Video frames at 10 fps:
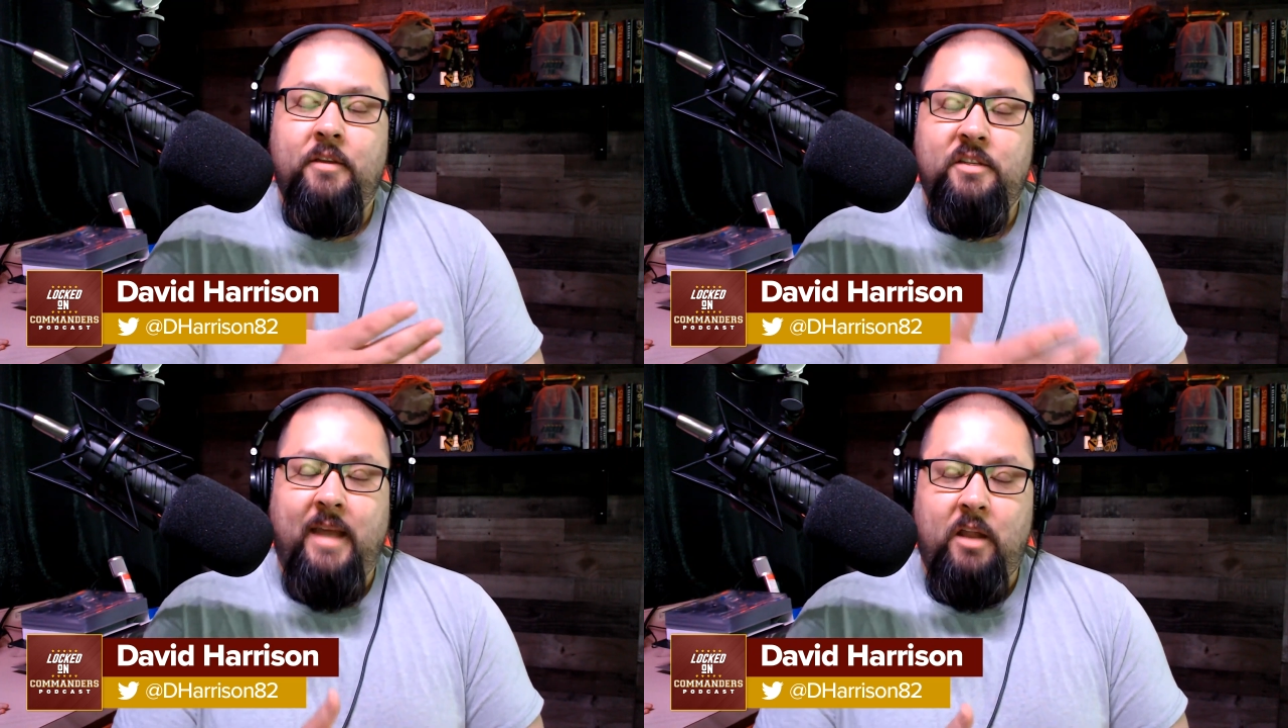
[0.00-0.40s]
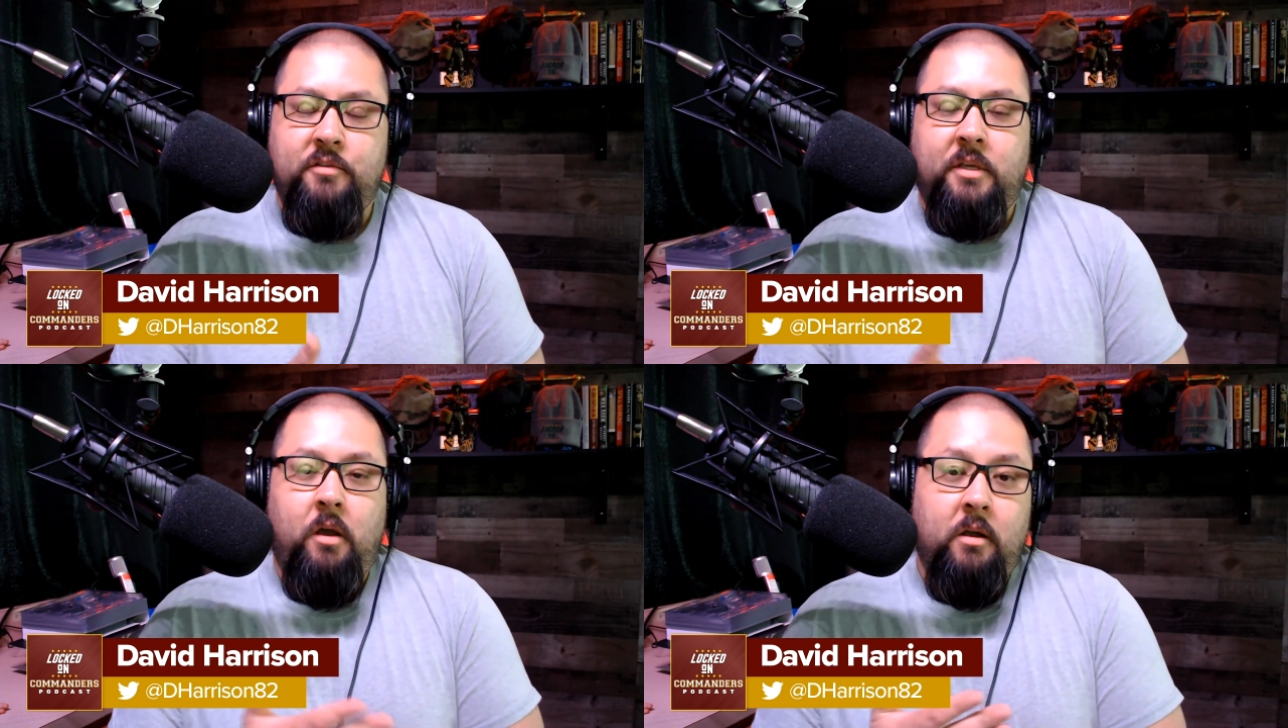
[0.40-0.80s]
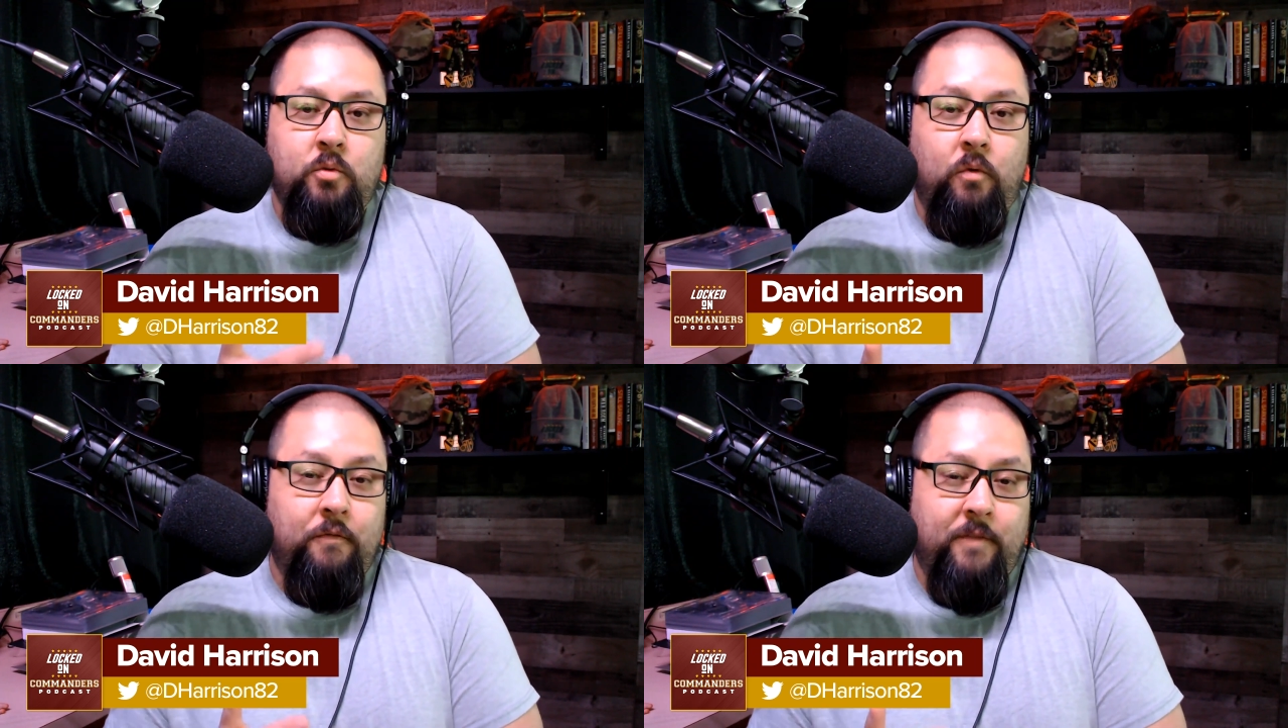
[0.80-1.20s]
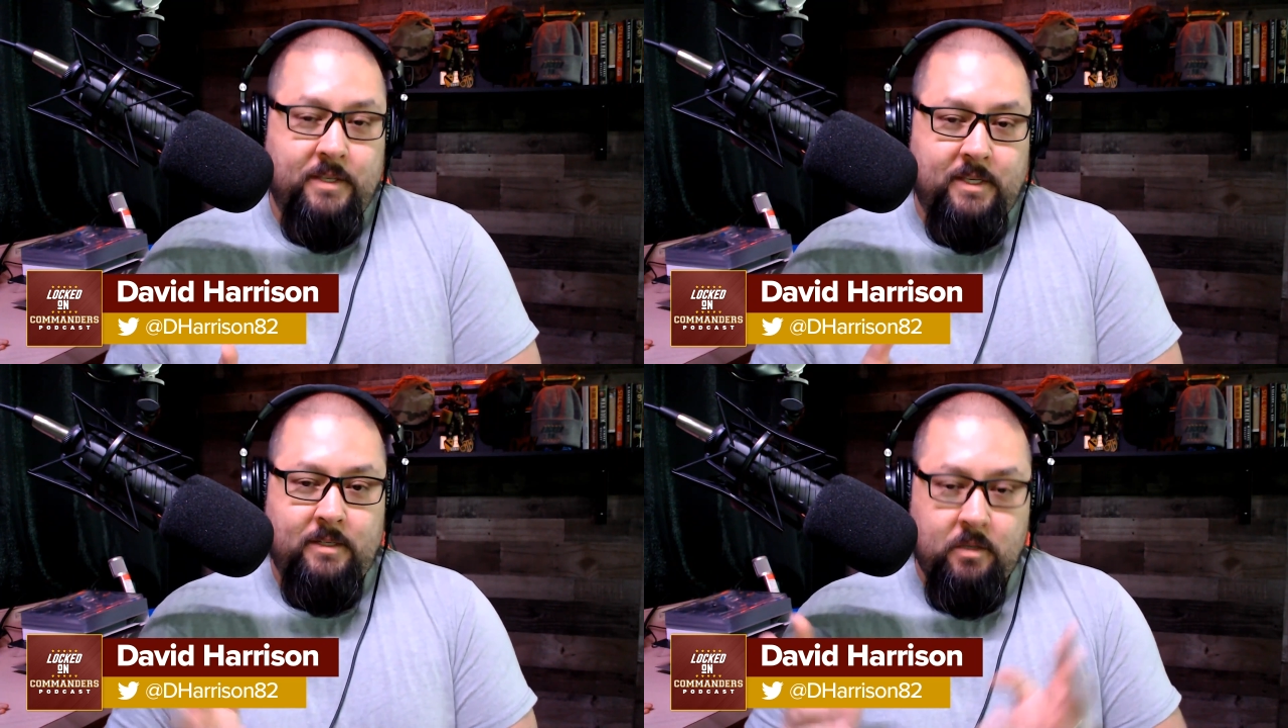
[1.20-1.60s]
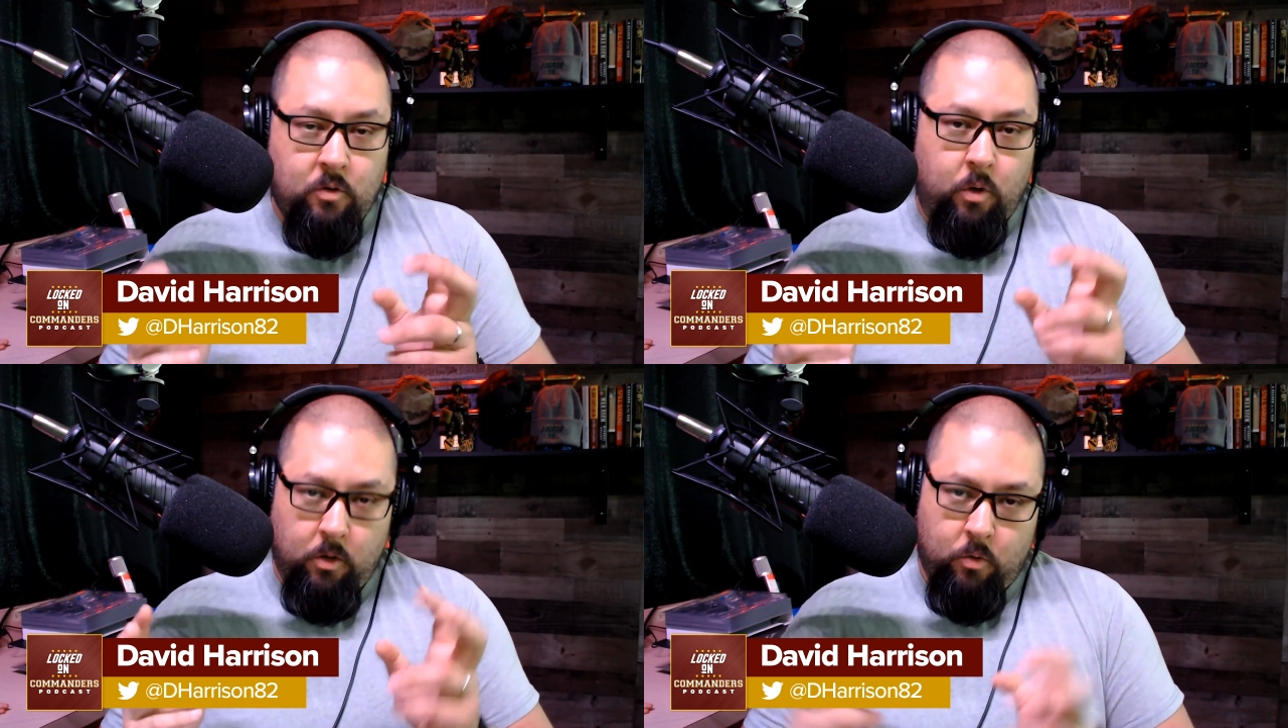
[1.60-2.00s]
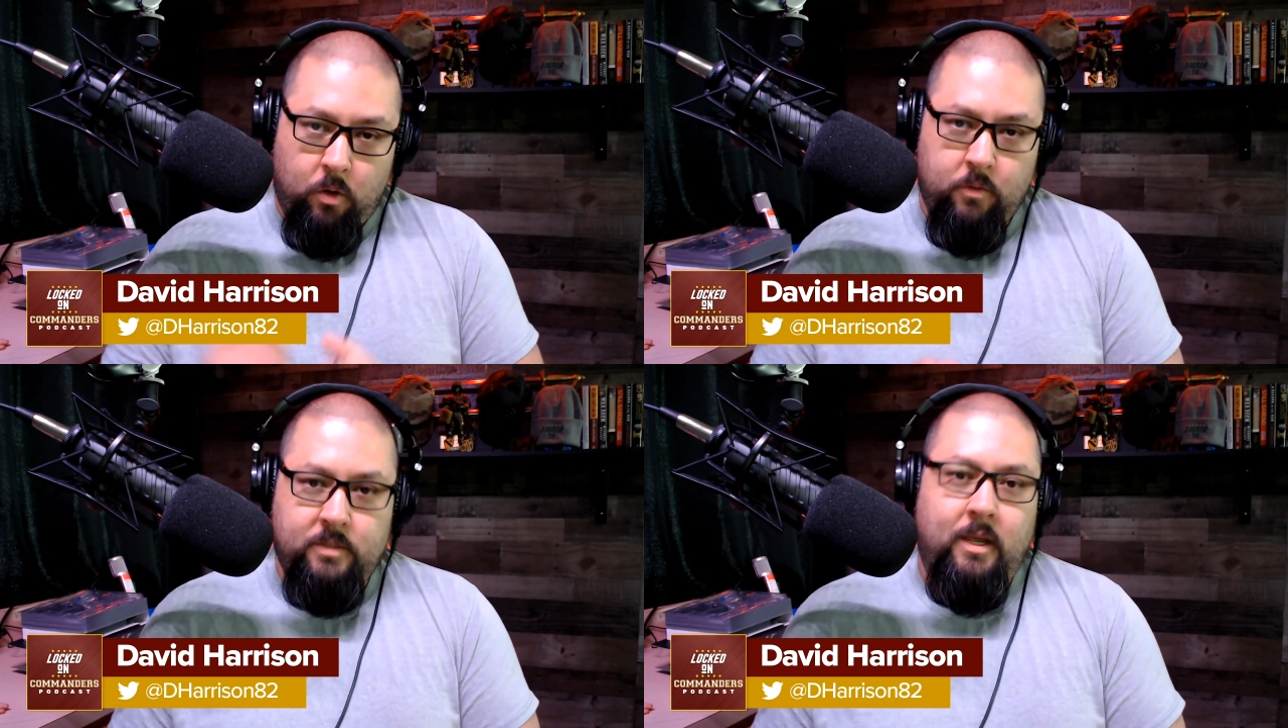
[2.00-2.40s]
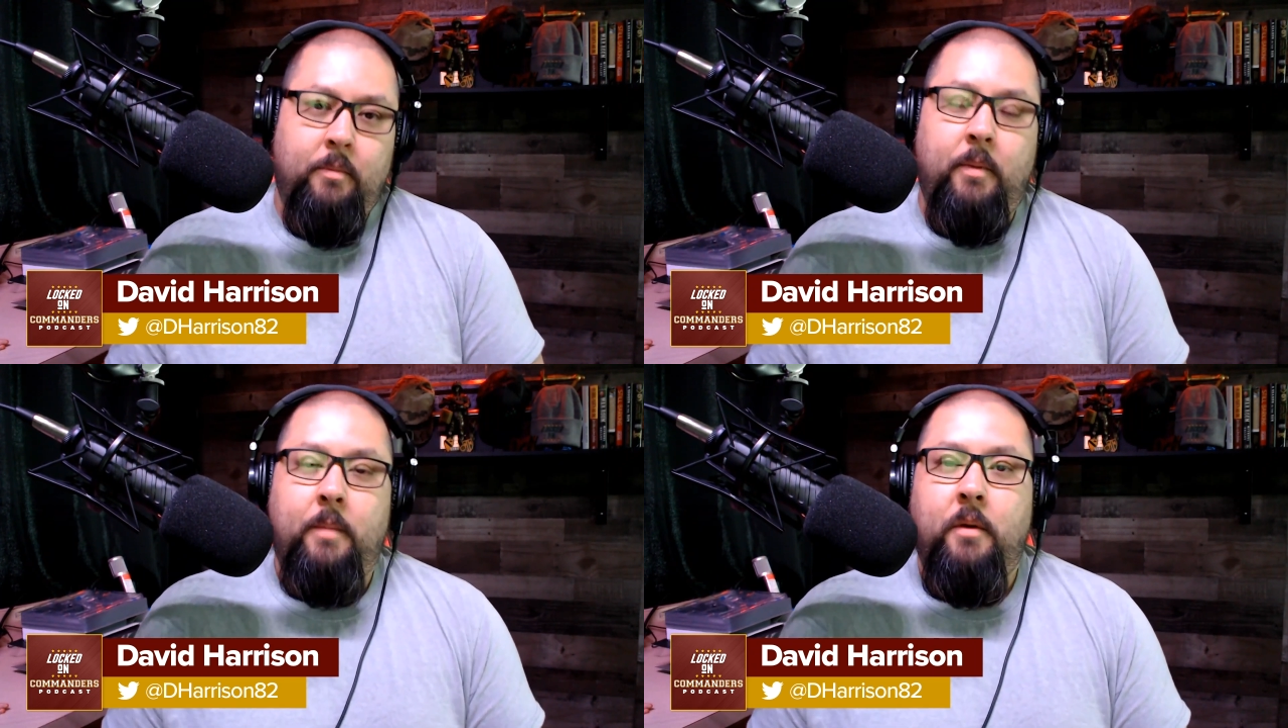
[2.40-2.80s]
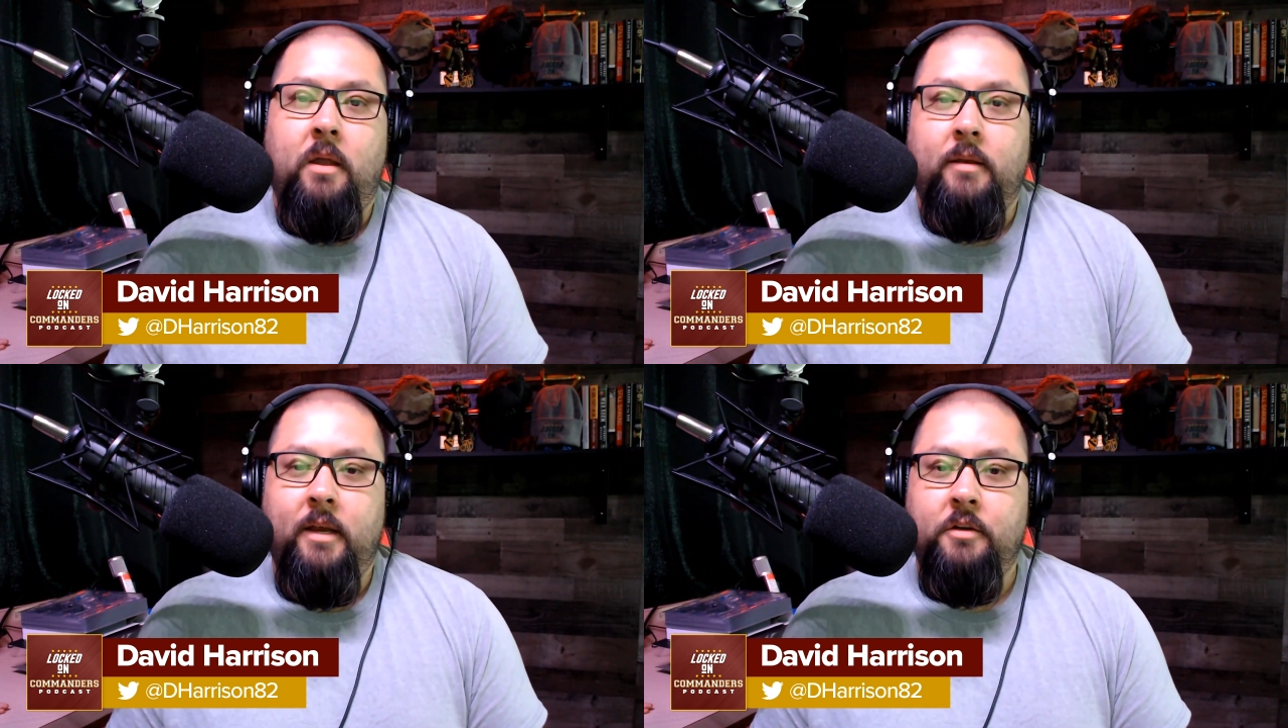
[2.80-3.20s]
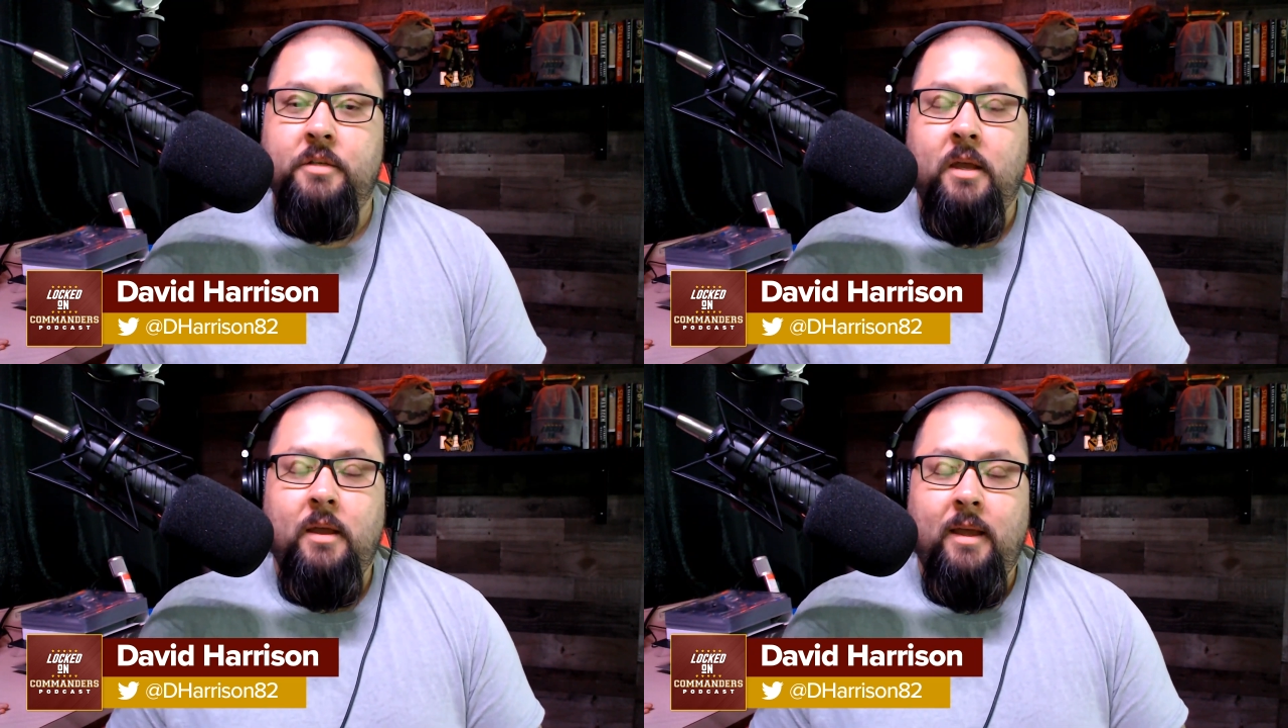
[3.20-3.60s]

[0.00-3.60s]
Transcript: The Seattle Seahawks will visit, quote unquote, the Tampa Bay Buccaneers